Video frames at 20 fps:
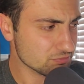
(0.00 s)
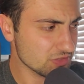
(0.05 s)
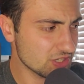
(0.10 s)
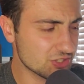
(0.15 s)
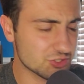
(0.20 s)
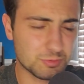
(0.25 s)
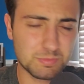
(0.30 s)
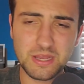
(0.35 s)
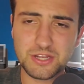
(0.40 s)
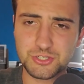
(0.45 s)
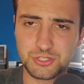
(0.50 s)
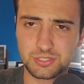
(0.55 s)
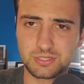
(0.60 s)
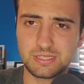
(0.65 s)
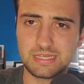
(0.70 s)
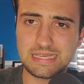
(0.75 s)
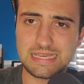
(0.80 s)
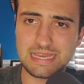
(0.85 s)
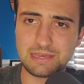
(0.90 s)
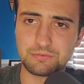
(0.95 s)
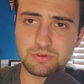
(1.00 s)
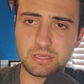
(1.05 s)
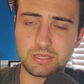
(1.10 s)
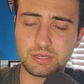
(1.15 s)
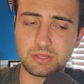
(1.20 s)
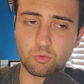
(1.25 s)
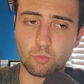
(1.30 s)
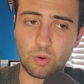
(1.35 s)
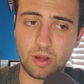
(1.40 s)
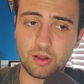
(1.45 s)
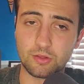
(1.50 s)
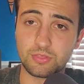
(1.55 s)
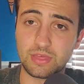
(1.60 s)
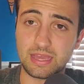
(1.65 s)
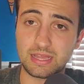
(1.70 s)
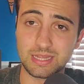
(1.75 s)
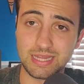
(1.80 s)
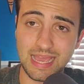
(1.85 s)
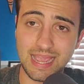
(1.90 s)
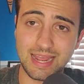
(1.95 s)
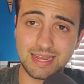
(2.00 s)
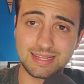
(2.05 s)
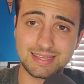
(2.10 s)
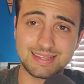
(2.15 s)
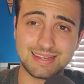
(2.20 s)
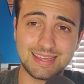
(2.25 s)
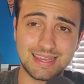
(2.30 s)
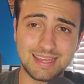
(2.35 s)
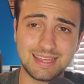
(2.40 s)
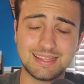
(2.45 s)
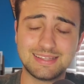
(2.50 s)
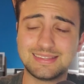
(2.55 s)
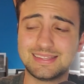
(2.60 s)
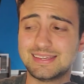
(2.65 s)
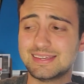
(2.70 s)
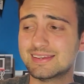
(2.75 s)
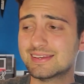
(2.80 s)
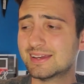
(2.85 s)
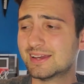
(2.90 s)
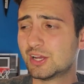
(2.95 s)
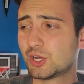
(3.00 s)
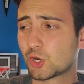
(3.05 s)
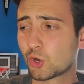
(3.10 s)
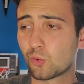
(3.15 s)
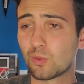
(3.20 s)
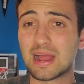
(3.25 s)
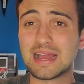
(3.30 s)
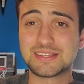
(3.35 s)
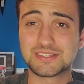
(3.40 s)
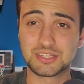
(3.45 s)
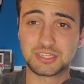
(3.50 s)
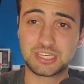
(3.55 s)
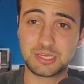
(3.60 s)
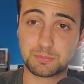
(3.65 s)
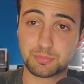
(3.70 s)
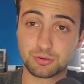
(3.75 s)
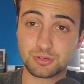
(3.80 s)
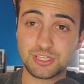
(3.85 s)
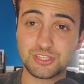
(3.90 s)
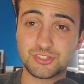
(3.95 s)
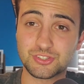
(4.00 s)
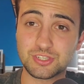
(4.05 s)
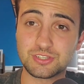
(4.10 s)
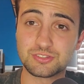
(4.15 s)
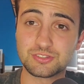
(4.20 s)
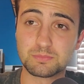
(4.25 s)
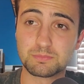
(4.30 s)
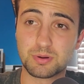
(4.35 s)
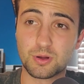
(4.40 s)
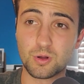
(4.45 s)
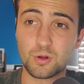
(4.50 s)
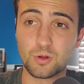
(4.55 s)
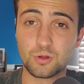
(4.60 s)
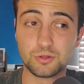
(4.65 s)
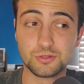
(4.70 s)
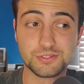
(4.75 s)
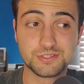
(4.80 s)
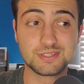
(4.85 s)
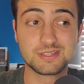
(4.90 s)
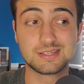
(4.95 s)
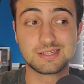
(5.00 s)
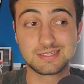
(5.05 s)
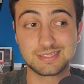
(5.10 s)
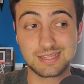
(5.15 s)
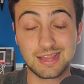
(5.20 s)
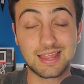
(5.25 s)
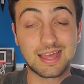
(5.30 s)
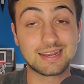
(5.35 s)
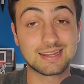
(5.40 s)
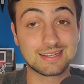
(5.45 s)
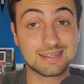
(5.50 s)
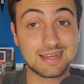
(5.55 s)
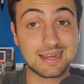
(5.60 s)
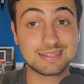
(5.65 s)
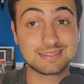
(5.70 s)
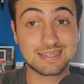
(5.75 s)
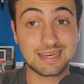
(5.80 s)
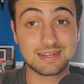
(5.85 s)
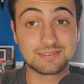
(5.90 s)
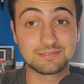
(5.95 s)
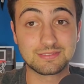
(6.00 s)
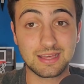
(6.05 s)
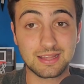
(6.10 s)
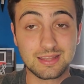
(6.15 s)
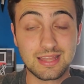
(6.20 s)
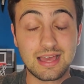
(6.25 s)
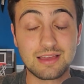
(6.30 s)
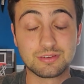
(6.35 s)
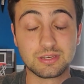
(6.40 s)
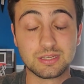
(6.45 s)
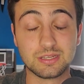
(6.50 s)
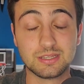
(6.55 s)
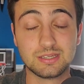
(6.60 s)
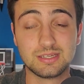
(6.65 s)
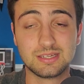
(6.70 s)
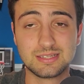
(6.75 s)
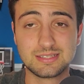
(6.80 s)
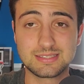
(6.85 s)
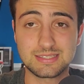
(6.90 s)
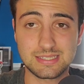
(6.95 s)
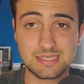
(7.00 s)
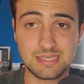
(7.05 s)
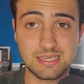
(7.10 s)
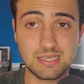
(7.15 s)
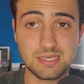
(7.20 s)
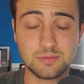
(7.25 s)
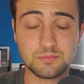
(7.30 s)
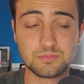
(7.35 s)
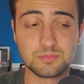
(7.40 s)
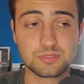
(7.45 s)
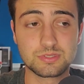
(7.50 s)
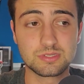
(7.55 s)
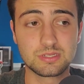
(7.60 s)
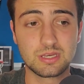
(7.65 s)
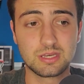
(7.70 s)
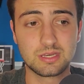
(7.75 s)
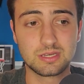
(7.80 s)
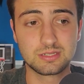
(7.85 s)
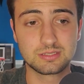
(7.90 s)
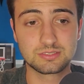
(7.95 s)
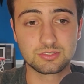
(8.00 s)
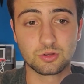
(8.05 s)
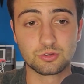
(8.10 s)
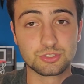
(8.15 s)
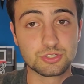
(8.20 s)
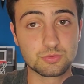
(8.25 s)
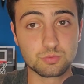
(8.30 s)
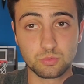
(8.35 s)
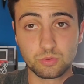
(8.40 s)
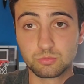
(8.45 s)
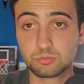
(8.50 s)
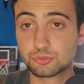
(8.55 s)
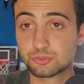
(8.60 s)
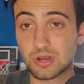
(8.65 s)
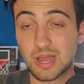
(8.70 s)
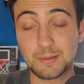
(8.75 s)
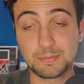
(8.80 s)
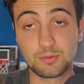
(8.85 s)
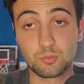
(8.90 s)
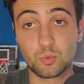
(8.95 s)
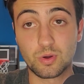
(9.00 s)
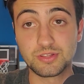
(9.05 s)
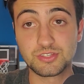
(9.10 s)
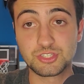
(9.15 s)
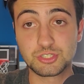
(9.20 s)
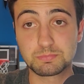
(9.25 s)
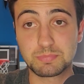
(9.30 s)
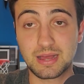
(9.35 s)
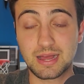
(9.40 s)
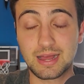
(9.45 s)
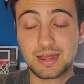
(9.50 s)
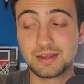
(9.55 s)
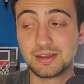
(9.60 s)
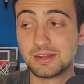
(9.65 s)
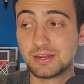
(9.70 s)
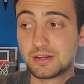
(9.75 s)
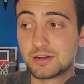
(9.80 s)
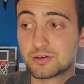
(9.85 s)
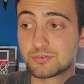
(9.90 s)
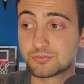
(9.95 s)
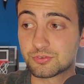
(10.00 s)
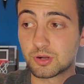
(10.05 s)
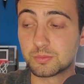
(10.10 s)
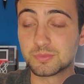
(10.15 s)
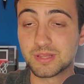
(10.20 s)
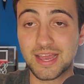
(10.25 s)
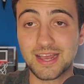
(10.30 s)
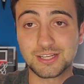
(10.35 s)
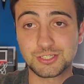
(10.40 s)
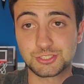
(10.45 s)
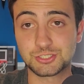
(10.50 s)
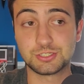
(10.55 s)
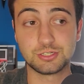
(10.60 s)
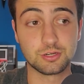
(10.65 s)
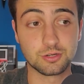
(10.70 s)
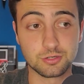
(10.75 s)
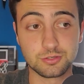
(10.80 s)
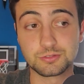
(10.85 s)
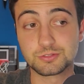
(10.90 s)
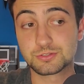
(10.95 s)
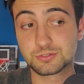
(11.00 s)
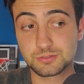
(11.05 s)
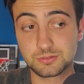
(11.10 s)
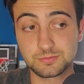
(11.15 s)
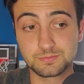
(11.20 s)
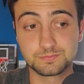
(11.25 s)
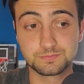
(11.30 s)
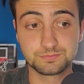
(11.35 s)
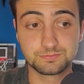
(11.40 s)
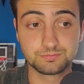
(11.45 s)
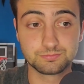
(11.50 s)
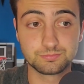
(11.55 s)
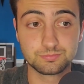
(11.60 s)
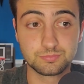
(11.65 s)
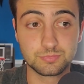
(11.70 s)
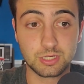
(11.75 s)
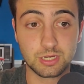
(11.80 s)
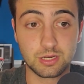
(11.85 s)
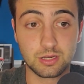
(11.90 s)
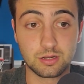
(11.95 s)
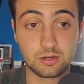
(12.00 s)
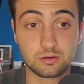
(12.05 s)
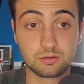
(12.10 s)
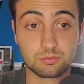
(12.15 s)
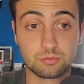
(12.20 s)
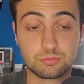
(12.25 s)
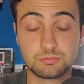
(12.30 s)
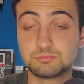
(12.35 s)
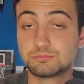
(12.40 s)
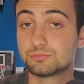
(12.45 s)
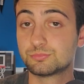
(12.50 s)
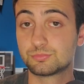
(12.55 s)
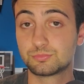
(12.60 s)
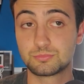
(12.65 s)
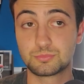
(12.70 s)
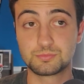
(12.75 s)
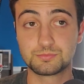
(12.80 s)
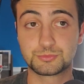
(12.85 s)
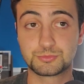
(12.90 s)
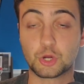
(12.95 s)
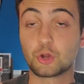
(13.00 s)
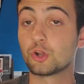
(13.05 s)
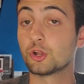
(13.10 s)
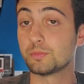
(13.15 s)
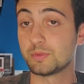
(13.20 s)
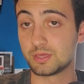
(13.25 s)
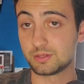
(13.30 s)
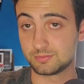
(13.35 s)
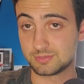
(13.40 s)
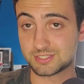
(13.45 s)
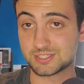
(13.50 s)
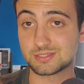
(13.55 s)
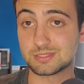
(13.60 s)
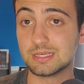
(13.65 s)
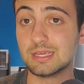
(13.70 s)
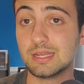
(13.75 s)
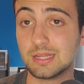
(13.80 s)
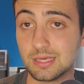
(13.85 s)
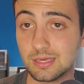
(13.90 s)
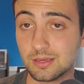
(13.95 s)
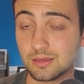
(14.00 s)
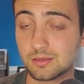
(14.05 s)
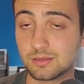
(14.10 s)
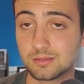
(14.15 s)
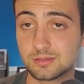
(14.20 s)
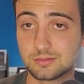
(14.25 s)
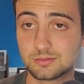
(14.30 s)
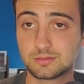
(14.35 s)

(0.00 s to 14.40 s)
especially given where they landed in the Horizon League preseason polls. They landed 9th out of 11 teams, so just dropping 1 spot from last year's tournament seeding.